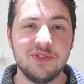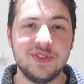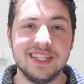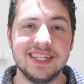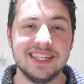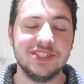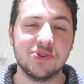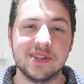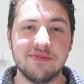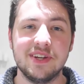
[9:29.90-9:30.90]
If you did
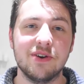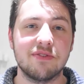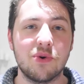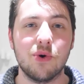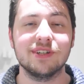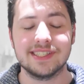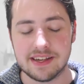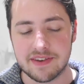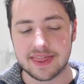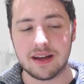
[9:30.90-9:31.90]
enjoy the video, of course,
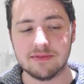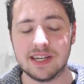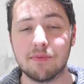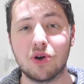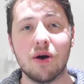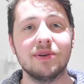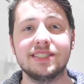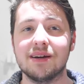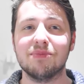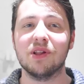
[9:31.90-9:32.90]
leave a thumbs up, comment
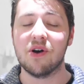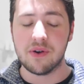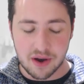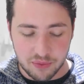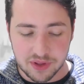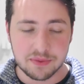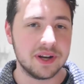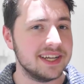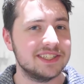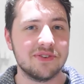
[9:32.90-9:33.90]
down below. I really
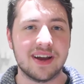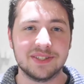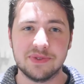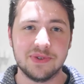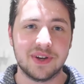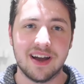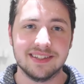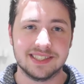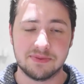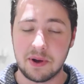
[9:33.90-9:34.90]
want to interact with you
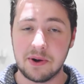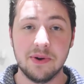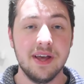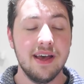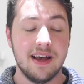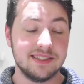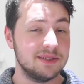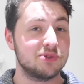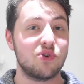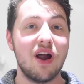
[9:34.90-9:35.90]
guys as well.
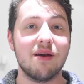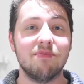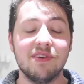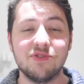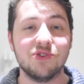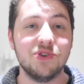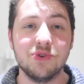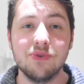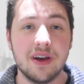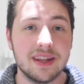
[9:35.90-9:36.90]
Subscribe if you're
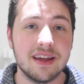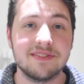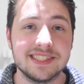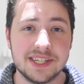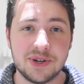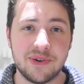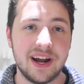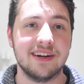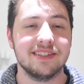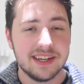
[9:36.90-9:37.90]
new. I'd love to see you
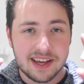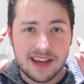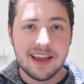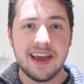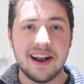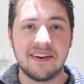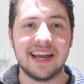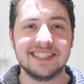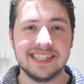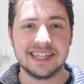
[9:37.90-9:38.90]
around. And I'll
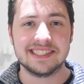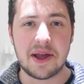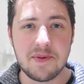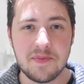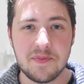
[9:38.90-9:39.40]
catch you next time.